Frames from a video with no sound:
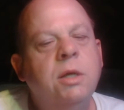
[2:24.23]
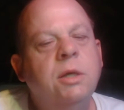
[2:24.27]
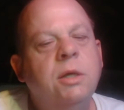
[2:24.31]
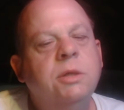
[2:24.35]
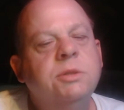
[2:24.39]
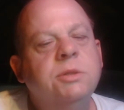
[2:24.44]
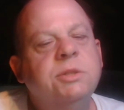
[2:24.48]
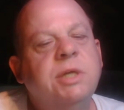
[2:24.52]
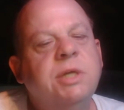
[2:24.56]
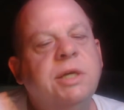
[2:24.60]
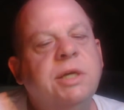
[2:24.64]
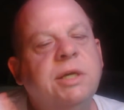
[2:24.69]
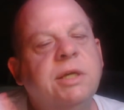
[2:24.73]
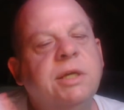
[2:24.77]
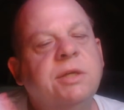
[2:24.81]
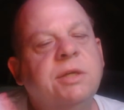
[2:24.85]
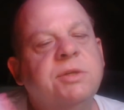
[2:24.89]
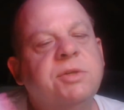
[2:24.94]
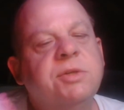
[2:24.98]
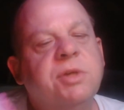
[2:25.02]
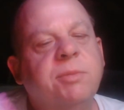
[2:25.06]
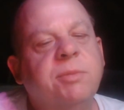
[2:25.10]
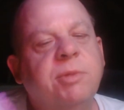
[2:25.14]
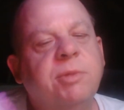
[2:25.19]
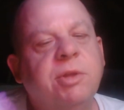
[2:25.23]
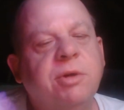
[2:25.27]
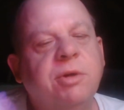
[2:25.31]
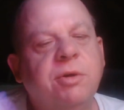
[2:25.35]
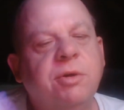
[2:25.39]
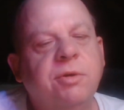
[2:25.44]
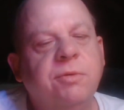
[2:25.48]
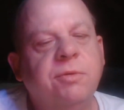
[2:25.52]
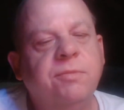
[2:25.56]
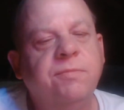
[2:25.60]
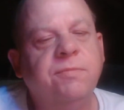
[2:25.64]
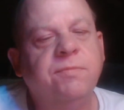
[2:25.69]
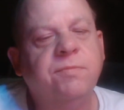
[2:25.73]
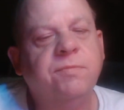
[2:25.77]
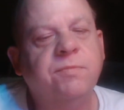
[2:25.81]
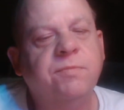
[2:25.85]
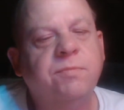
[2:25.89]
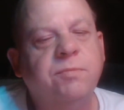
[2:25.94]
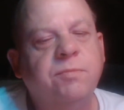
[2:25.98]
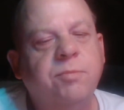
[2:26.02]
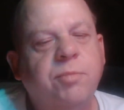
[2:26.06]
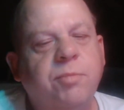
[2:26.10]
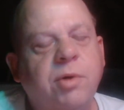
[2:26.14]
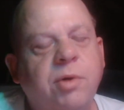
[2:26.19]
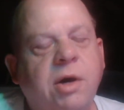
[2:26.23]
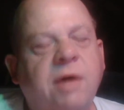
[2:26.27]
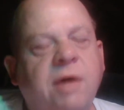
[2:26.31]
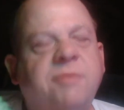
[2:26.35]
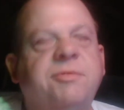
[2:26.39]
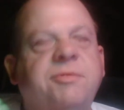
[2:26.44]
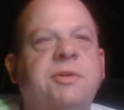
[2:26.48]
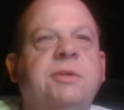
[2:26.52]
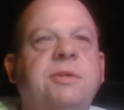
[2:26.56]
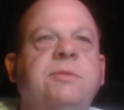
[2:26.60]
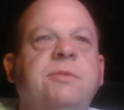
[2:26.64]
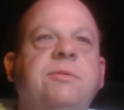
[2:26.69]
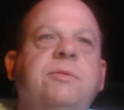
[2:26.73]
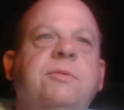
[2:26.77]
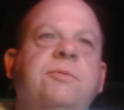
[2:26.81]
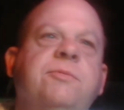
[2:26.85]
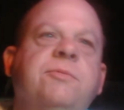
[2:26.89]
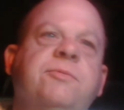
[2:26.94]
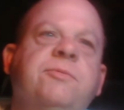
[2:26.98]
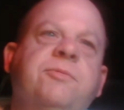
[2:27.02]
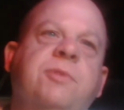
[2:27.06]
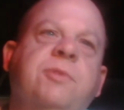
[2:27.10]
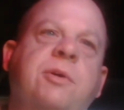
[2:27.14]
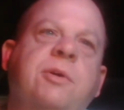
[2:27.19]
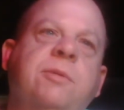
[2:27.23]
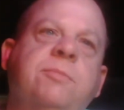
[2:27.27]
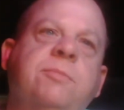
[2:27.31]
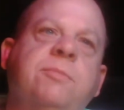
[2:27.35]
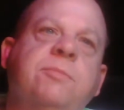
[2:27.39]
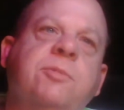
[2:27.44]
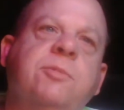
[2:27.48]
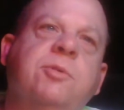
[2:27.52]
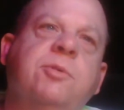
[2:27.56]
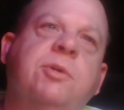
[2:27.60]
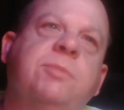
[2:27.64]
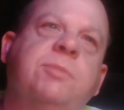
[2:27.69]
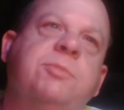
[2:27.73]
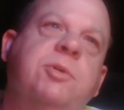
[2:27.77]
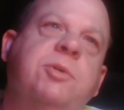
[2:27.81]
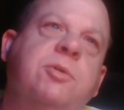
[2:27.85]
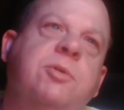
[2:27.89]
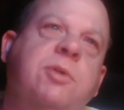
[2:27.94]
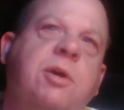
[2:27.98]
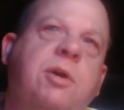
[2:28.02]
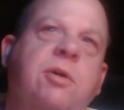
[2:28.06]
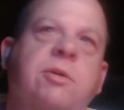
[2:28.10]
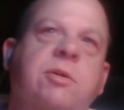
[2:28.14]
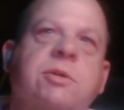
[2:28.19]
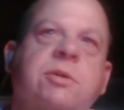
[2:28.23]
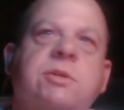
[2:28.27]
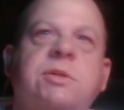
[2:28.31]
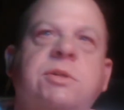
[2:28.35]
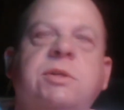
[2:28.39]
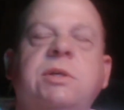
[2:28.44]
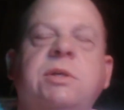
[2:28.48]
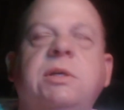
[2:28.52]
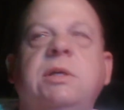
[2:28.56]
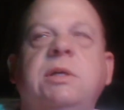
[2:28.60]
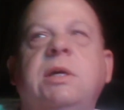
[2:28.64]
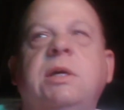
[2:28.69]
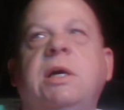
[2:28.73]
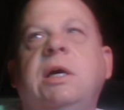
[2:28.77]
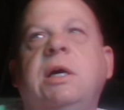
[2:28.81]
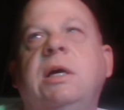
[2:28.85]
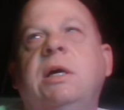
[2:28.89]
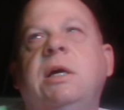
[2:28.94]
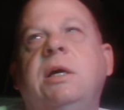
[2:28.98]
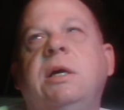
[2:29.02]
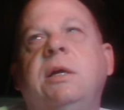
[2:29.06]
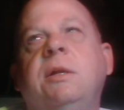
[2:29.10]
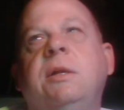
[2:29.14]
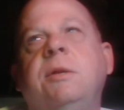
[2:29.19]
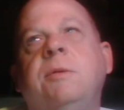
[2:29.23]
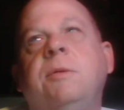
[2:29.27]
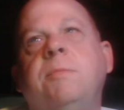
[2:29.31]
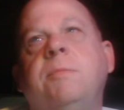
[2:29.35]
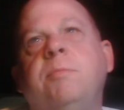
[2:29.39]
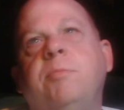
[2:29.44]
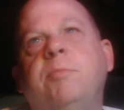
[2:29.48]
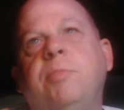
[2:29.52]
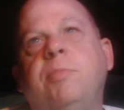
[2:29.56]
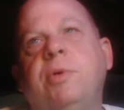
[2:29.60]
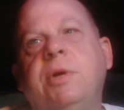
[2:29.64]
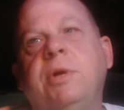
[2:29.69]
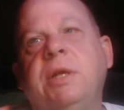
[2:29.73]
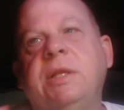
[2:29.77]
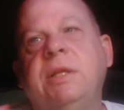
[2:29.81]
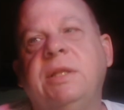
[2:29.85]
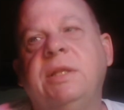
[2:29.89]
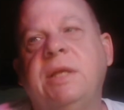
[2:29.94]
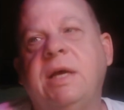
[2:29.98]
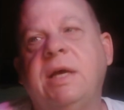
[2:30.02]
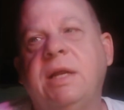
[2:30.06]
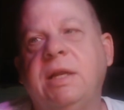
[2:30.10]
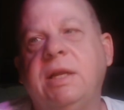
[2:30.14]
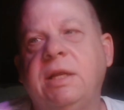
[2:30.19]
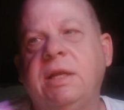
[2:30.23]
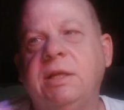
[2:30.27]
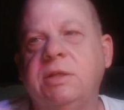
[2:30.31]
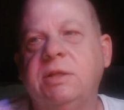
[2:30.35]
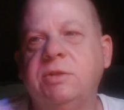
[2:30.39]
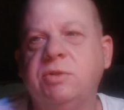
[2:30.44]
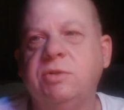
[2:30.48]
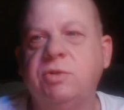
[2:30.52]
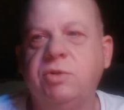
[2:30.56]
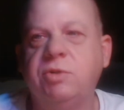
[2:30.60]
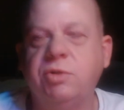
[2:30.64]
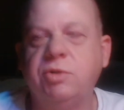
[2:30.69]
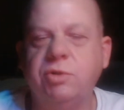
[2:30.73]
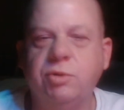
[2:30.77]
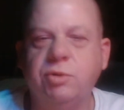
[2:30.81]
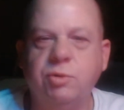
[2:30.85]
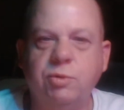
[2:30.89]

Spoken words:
taking some of their profit from cryptocurrency and putting that into